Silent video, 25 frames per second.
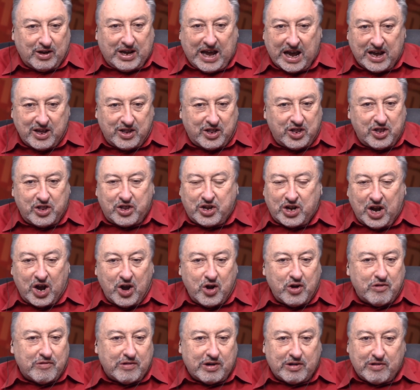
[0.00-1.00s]
Casey
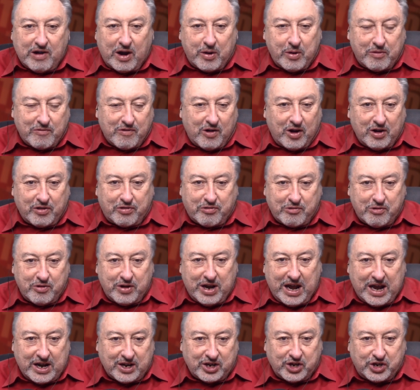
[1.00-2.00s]
Stoner, and growing right
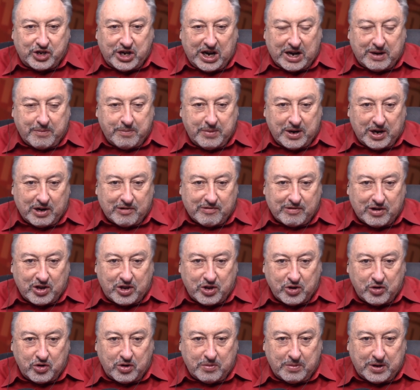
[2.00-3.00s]
through now to Jack Miller,
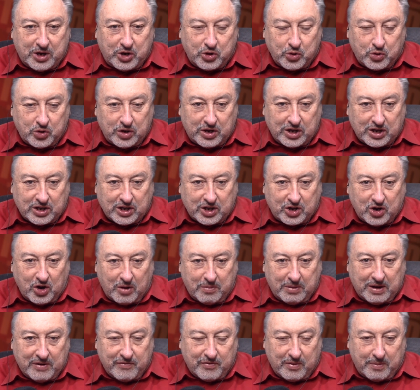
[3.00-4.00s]
and soon to be joined at the
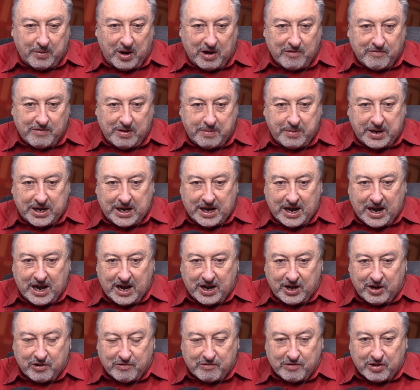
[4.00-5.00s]
top level by Remy
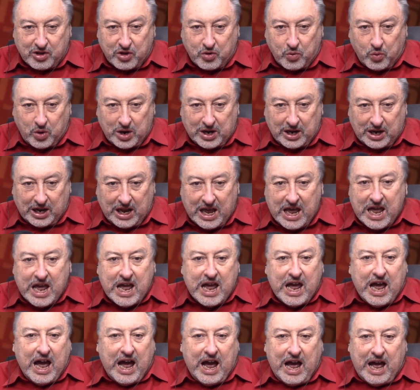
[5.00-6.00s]
Gardner as well.
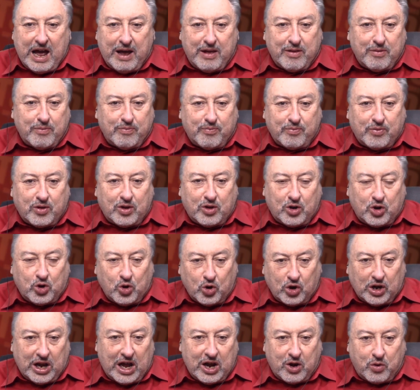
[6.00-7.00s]

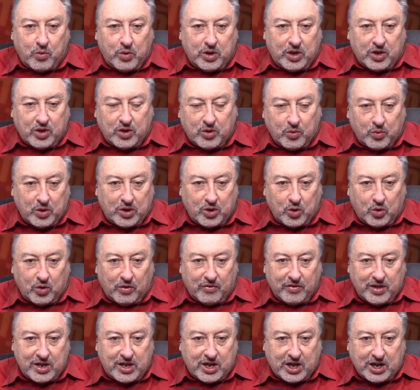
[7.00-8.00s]
Good luck with
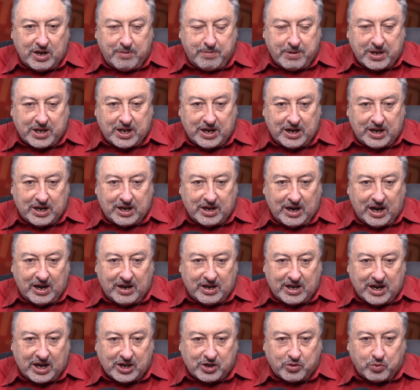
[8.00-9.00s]
all of this. Keep us
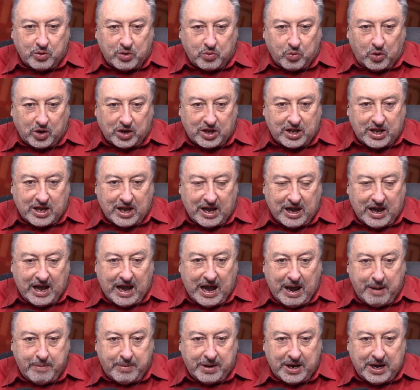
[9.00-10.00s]
in touch with what's
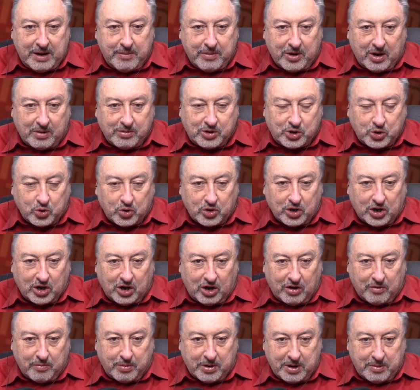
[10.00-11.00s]
happening, but I'm sure a
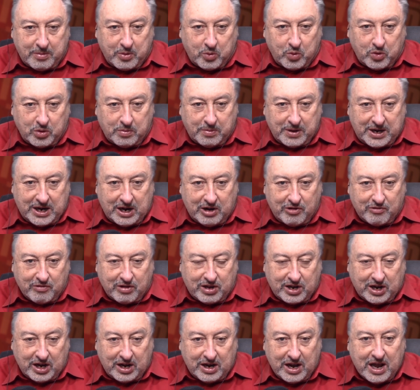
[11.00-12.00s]
lot of people will be
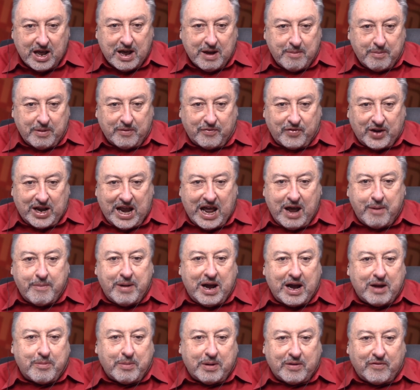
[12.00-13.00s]
interested. But for now,
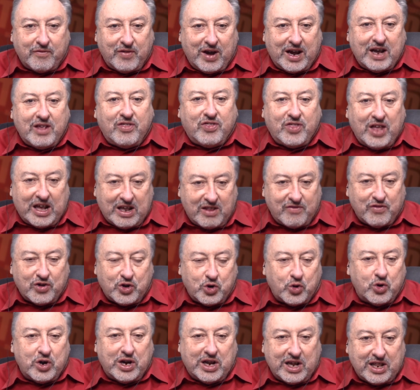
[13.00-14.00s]
Mark Mcveigh, thanks
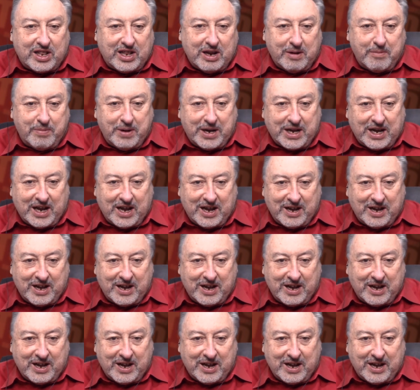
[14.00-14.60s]
for joining us in Pit